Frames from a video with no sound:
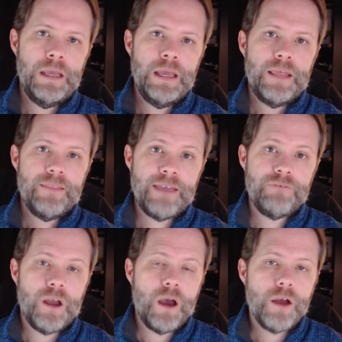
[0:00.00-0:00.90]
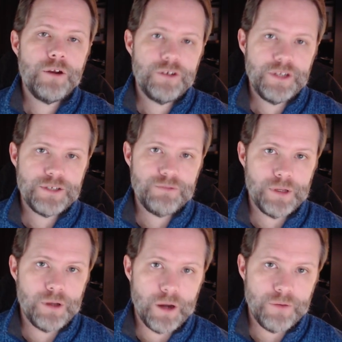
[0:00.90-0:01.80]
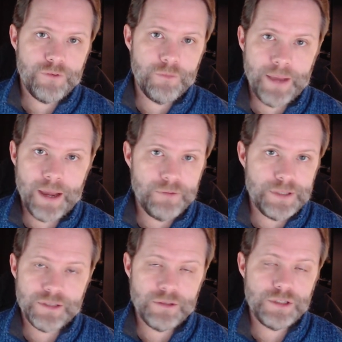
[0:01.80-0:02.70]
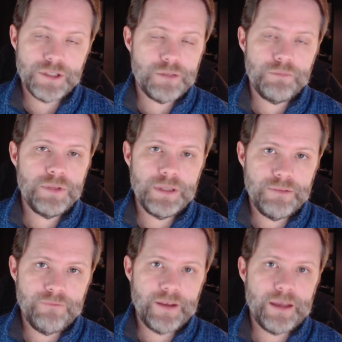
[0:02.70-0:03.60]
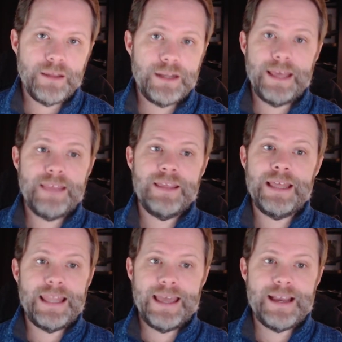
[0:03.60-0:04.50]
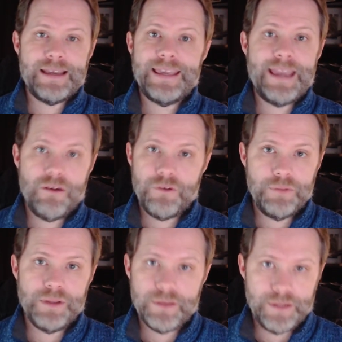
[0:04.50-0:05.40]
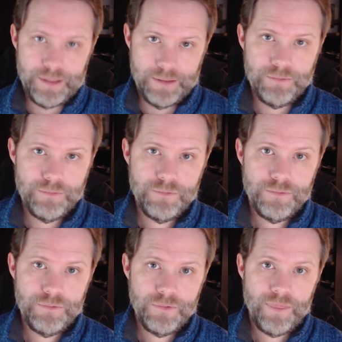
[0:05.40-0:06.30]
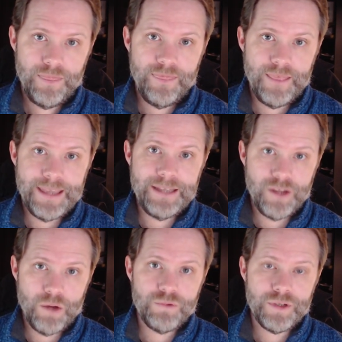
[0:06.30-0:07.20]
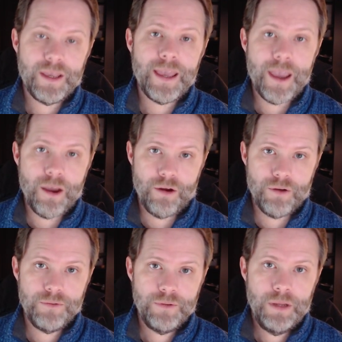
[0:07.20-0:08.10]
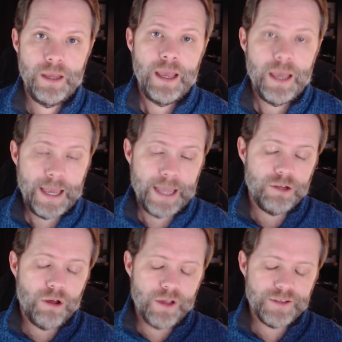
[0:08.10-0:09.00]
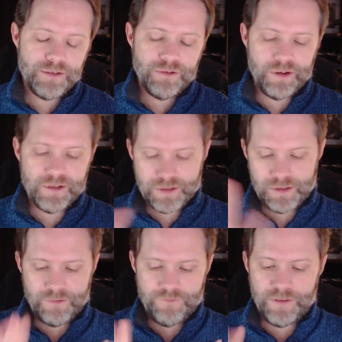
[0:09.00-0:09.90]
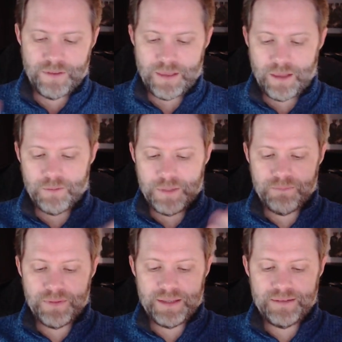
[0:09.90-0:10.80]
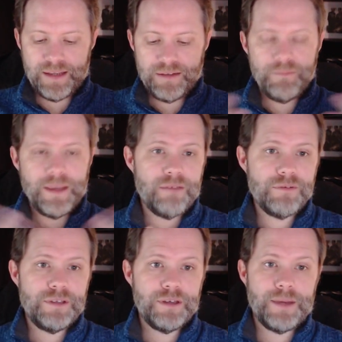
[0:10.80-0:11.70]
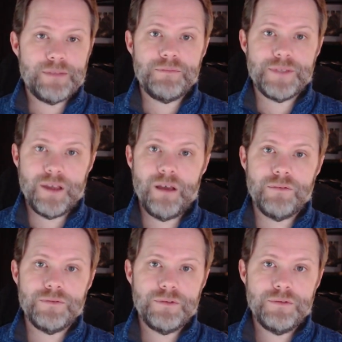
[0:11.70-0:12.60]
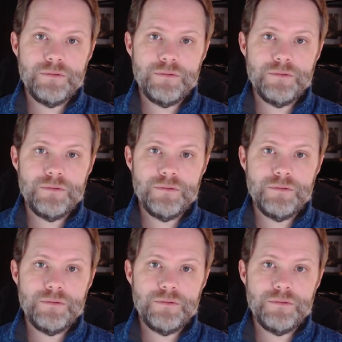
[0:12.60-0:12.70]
They have an utter disregard for boundaries, so they just completely violate it. They lack accountability. They don't care. And you'll also notice in our fifth element, but they tend to make everything about themselves.